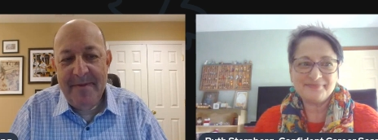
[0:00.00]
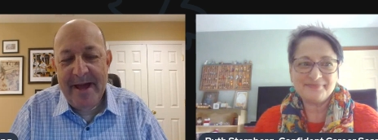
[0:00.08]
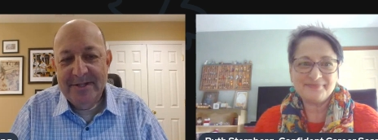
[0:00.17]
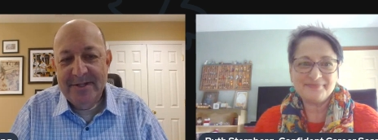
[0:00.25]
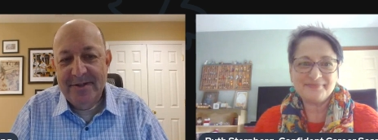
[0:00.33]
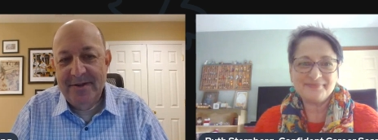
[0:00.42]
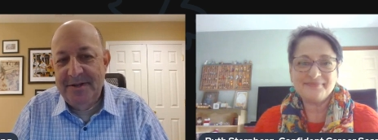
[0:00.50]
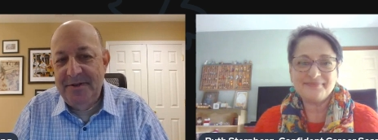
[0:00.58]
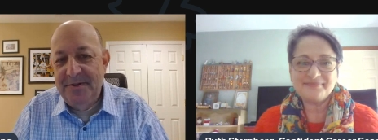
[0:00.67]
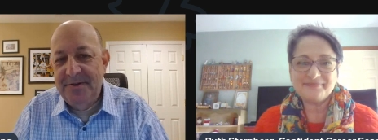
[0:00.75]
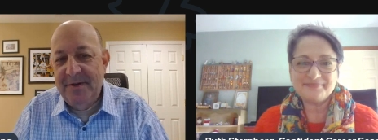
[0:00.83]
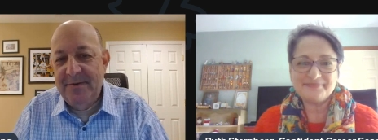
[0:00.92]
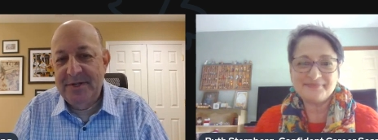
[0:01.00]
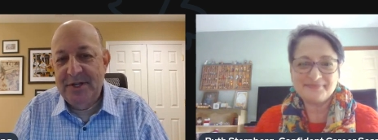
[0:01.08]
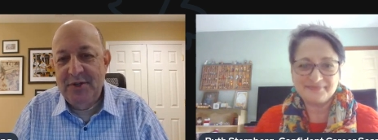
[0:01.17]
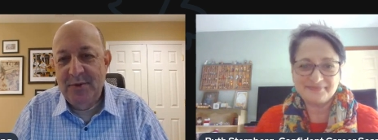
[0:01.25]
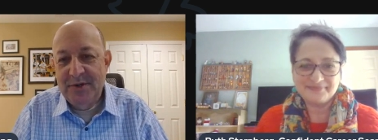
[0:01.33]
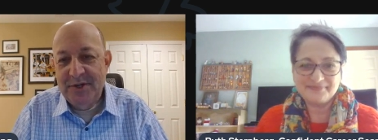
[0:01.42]
Speaker 1: past uh, Tuesday was the
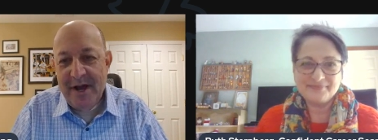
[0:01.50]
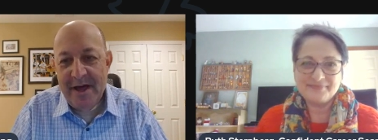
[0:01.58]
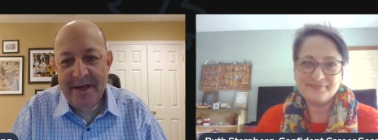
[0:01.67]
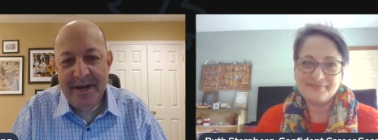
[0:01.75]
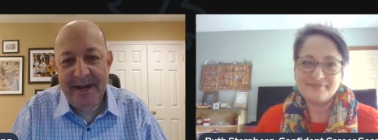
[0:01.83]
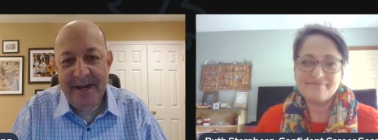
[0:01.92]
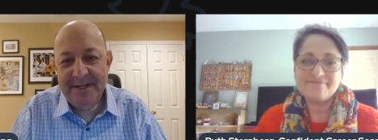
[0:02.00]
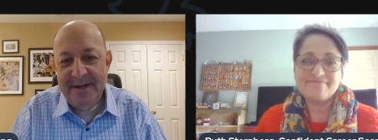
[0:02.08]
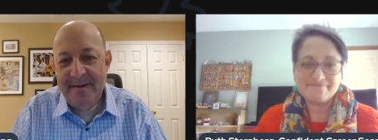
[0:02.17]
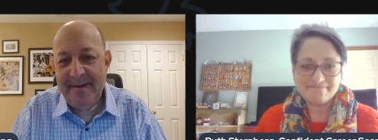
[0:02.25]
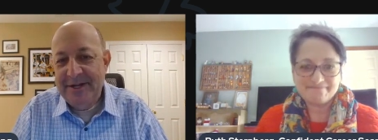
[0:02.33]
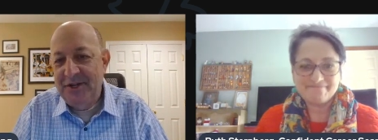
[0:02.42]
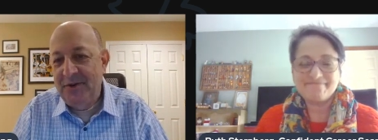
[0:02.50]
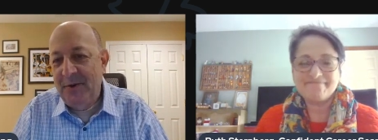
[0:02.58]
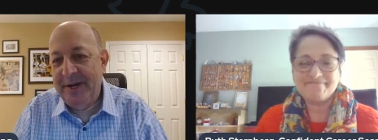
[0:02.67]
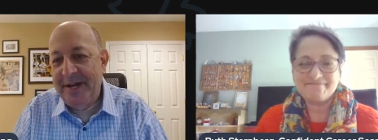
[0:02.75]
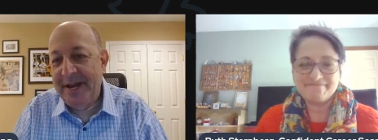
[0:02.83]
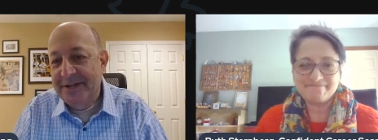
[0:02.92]
Jewish holidays, and I'm actually
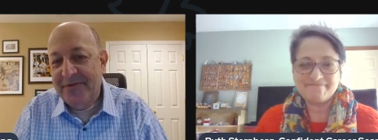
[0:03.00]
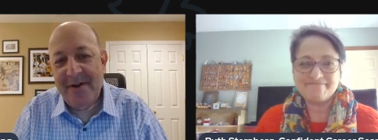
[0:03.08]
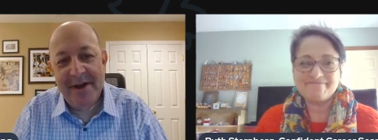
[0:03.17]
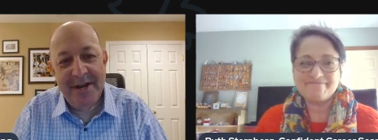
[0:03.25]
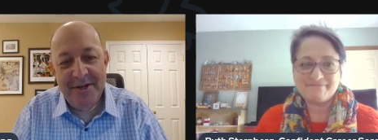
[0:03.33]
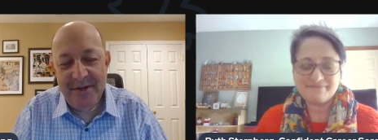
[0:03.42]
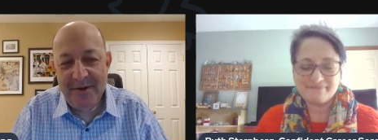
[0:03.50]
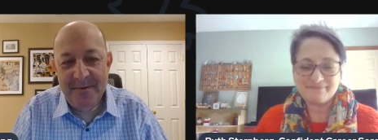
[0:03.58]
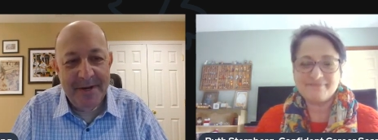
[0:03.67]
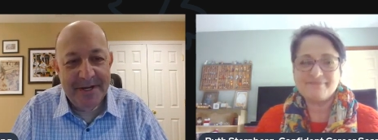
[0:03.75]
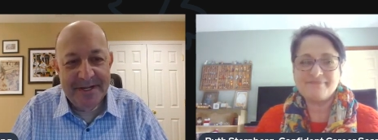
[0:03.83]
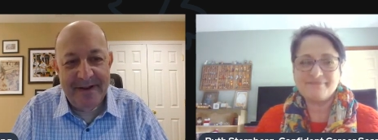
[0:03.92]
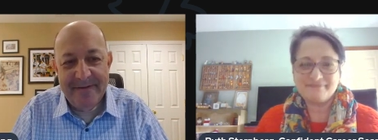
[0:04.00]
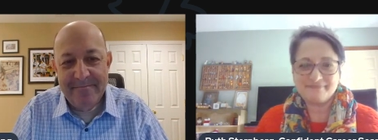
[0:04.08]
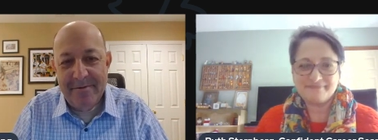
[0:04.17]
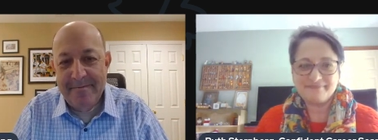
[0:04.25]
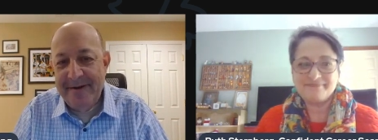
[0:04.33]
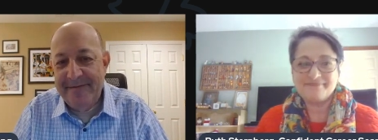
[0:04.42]
doing it next Friday too because I have to
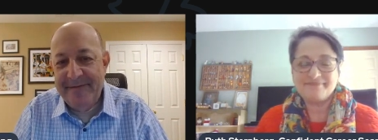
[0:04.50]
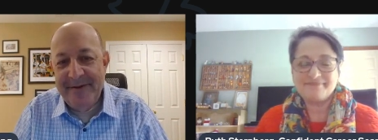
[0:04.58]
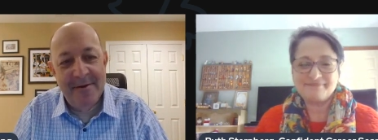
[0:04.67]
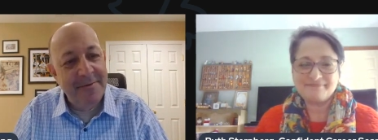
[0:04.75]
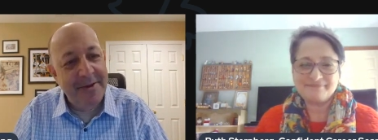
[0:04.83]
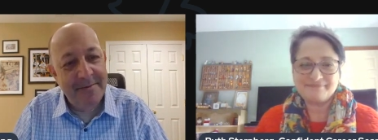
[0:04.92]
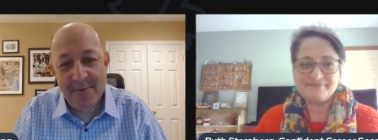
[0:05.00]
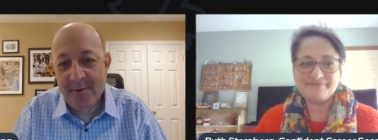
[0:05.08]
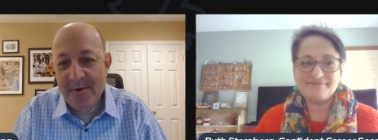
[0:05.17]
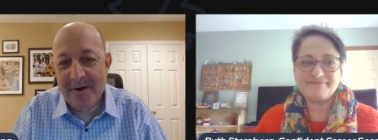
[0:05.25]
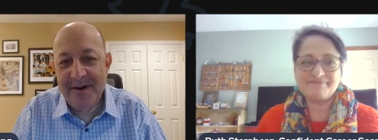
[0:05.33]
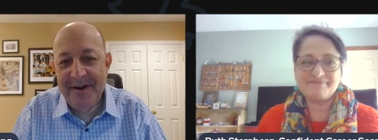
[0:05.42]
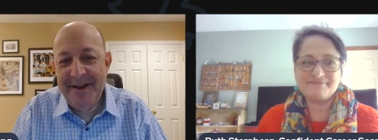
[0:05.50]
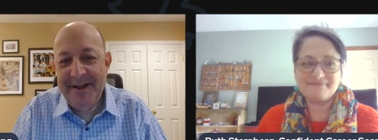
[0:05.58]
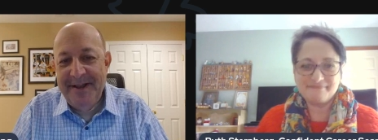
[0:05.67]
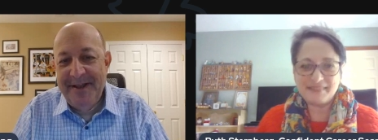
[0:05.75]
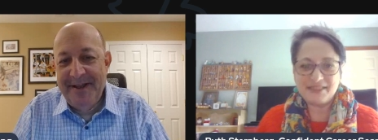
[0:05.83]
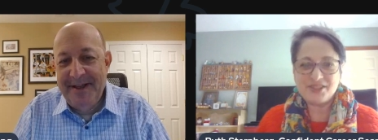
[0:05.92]
prepare for Yom Kippur.
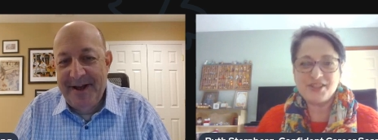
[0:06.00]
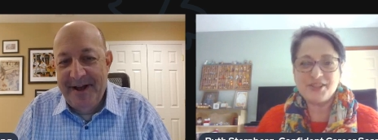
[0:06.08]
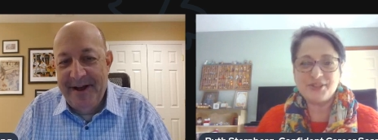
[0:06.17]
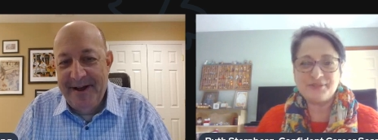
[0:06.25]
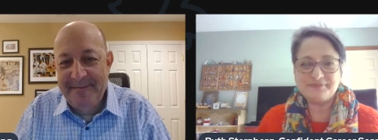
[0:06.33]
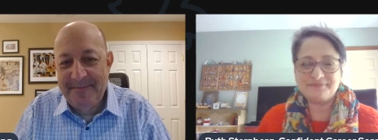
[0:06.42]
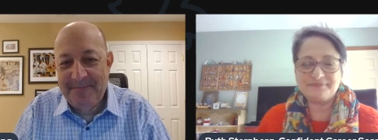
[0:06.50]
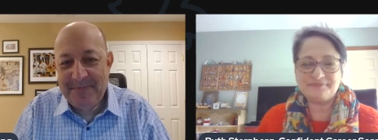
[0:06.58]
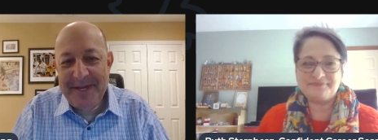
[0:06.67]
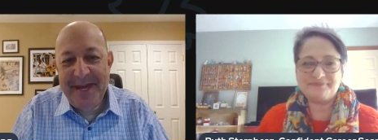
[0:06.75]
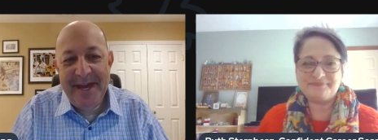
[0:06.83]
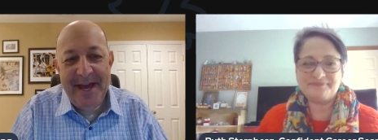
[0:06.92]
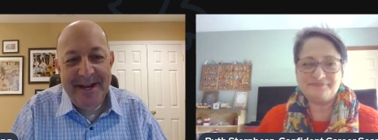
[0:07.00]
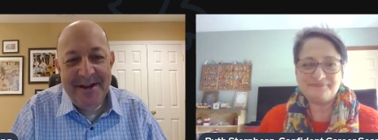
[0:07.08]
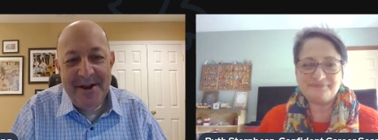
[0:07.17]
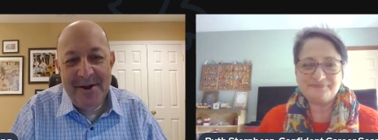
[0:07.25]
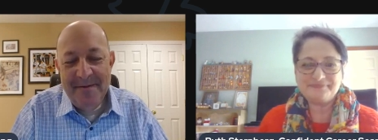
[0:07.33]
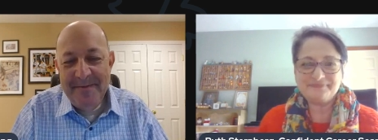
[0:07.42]
Me too. Uh, yeah, I
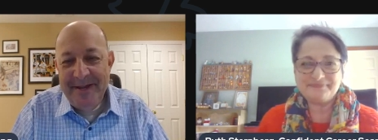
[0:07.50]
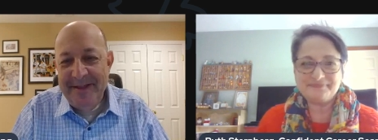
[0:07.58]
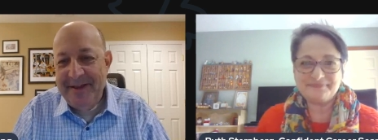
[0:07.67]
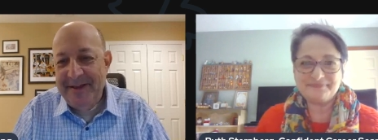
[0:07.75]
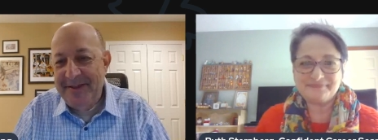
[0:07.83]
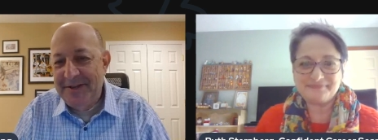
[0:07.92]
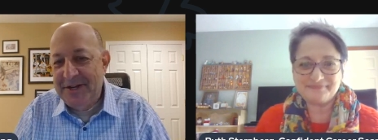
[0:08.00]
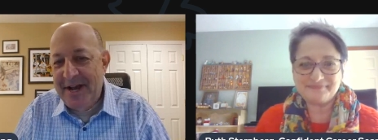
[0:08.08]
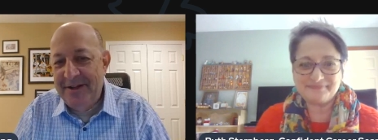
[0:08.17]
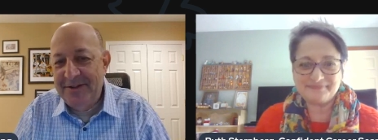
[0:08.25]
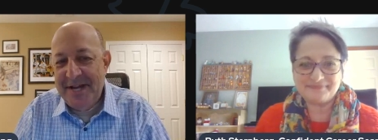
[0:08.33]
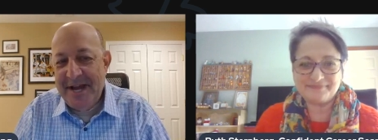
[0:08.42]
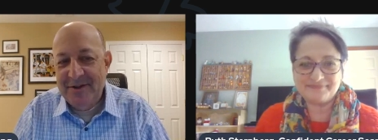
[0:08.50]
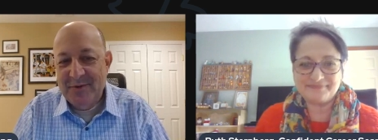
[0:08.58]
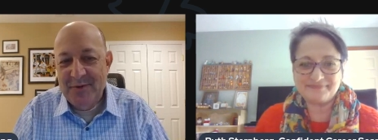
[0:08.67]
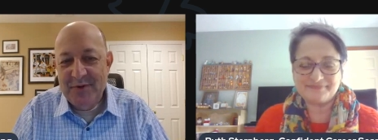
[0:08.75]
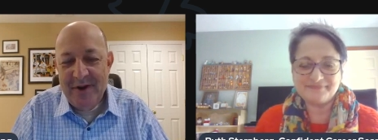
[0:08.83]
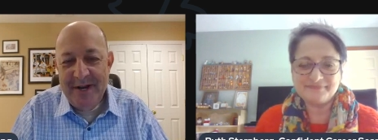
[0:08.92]
know. I mean, the, the challenge now is
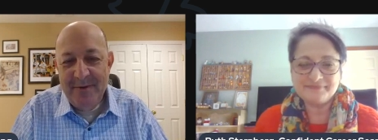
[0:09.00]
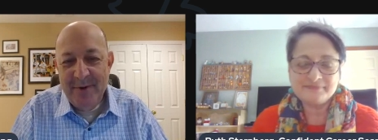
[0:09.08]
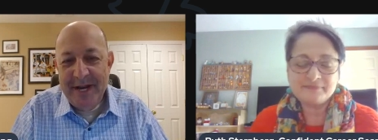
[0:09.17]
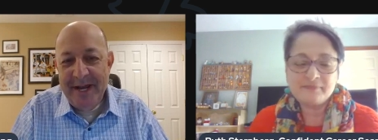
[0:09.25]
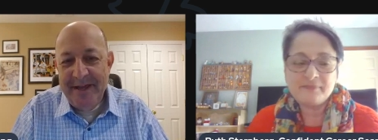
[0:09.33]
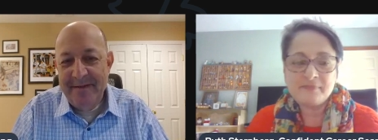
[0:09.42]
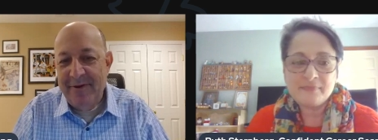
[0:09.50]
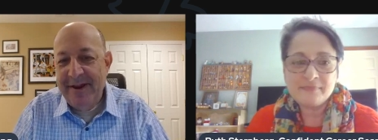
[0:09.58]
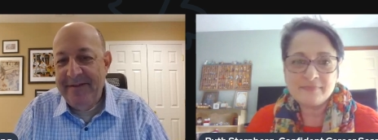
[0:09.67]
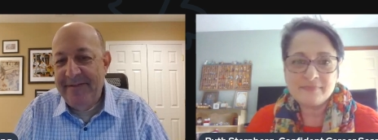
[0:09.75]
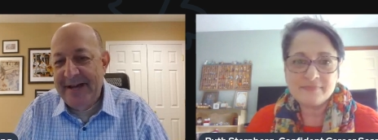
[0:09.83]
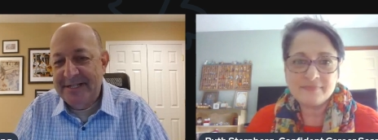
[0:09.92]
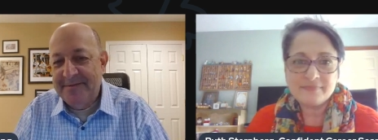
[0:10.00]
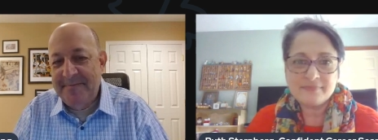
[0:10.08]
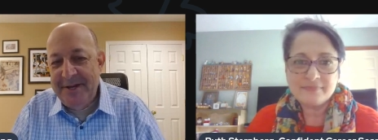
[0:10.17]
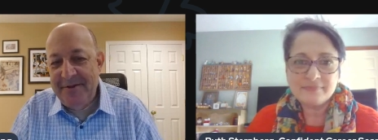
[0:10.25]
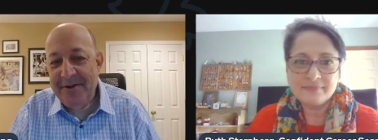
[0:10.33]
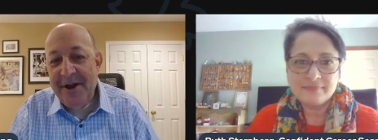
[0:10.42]
we're trying to we're getting the break fast
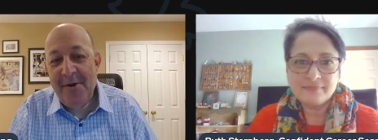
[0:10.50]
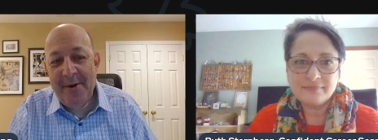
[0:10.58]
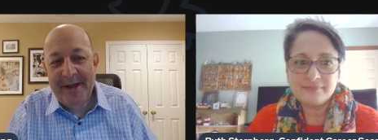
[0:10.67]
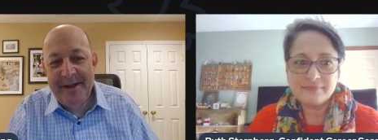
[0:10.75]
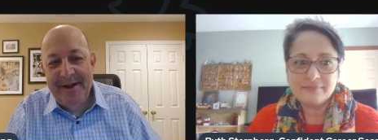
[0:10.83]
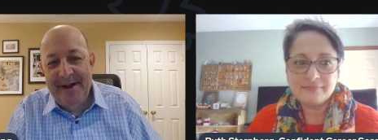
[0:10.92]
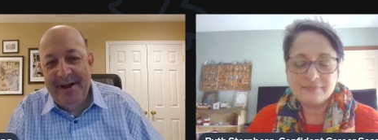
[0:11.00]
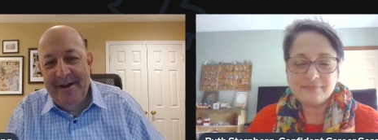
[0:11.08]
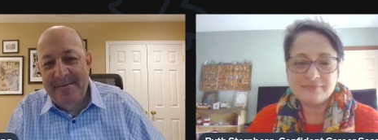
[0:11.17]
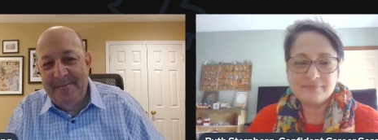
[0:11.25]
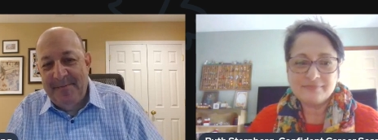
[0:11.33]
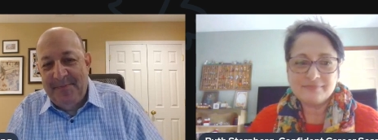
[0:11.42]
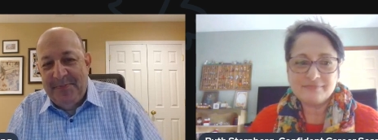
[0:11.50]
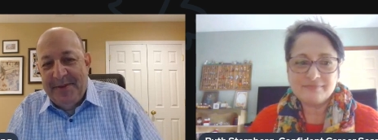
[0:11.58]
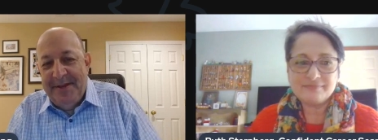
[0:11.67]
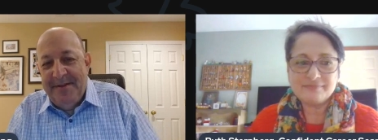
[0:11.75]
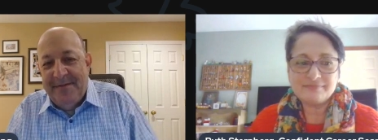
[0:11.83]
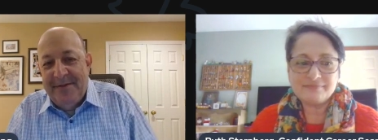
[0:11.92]
menu going. Um,
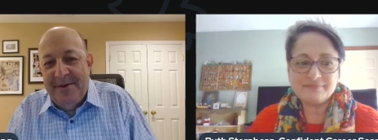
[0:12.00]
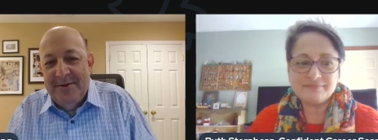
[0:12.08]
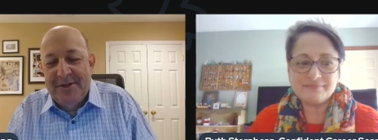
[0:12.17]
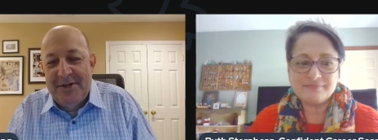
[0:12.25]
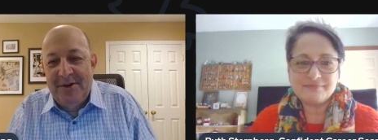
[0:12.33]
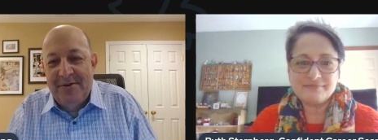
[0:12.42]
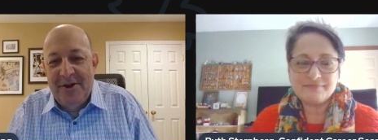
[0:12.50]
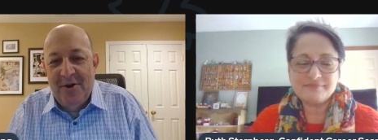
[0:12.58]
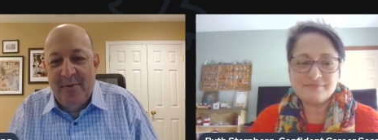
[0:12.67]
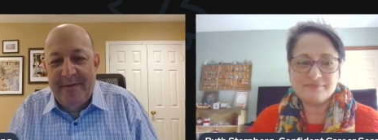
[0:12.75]
you know, for those that don't know, we